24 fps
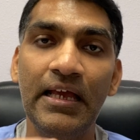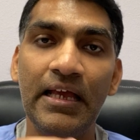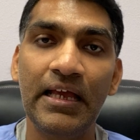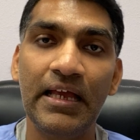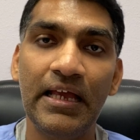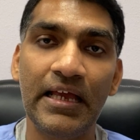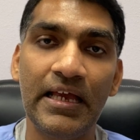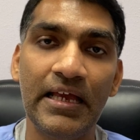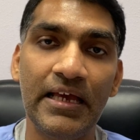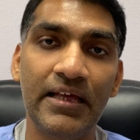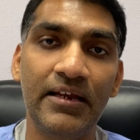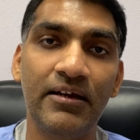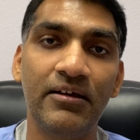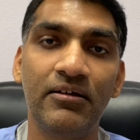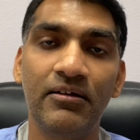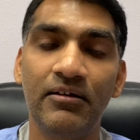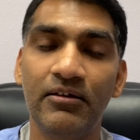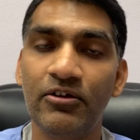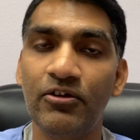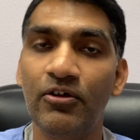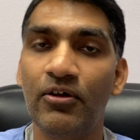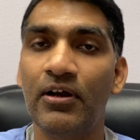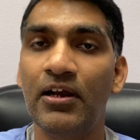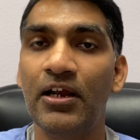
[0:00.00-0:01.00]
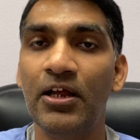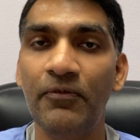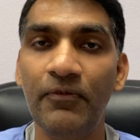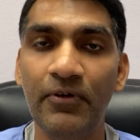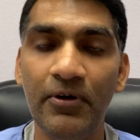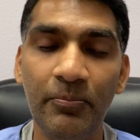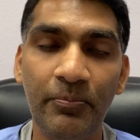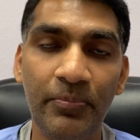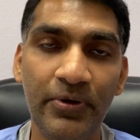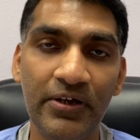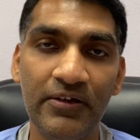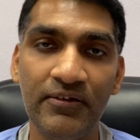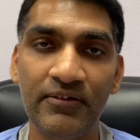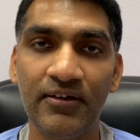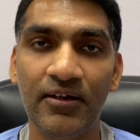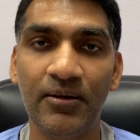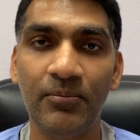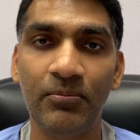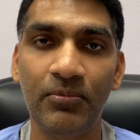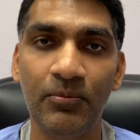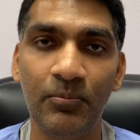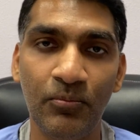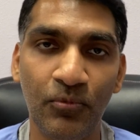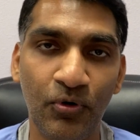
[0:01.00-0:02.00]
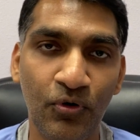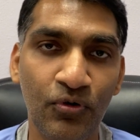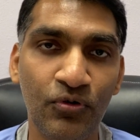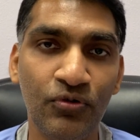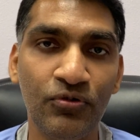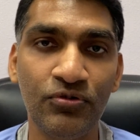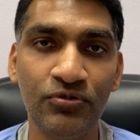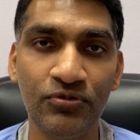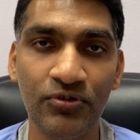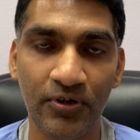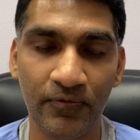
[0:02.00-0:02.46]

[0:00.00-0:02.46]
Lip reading: and your liver picks up most